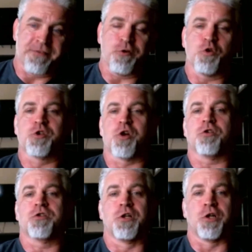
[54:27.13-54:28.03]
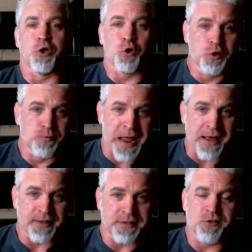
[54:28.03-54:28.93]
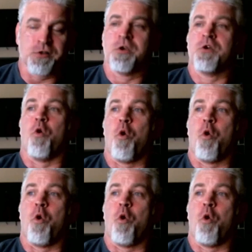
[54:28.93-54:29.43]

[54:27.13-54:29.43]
if you start to lose balance